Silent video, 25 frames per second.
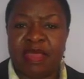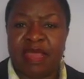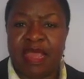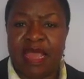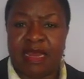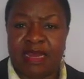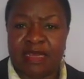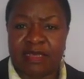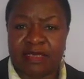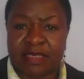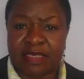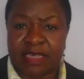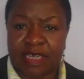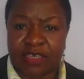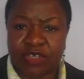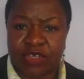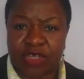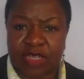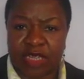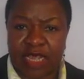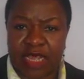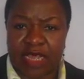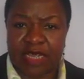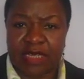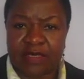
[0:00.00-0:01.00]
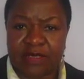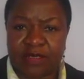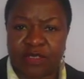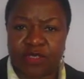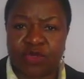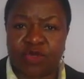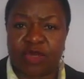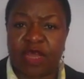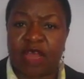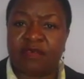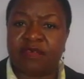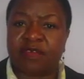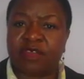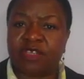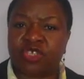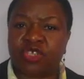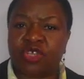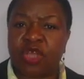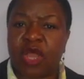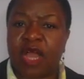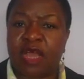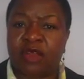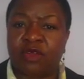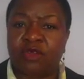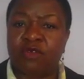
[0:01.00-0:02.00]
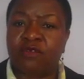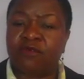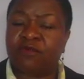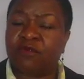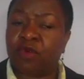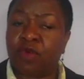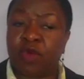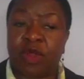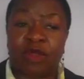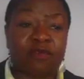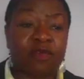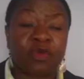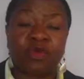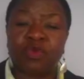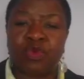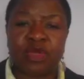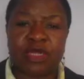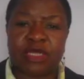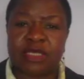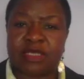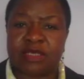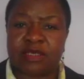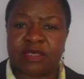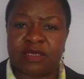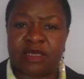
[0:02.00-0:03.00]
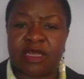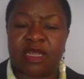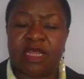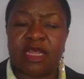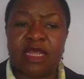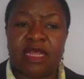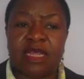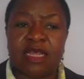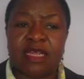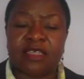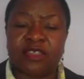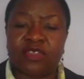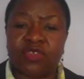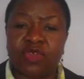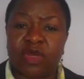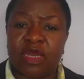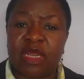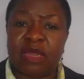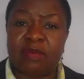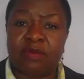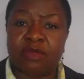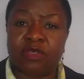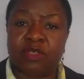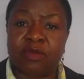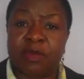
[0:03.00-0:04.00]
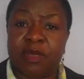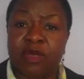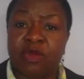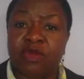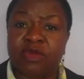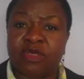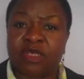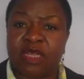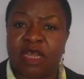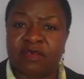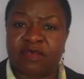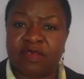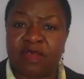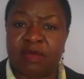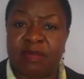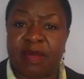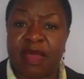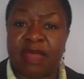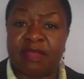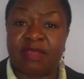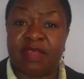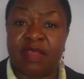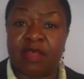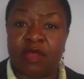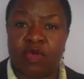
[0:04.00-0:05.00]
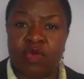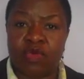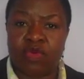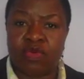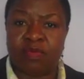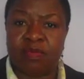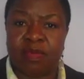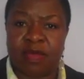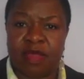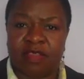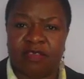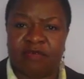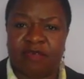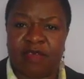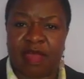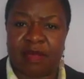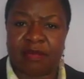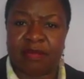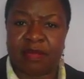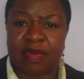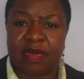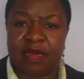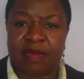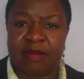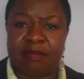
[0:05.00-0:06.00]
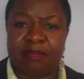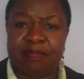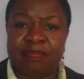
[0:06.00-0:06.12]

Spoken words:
And in such a case, you'd have a child who, for whatever reason, is not able to be looked after by their own birth family.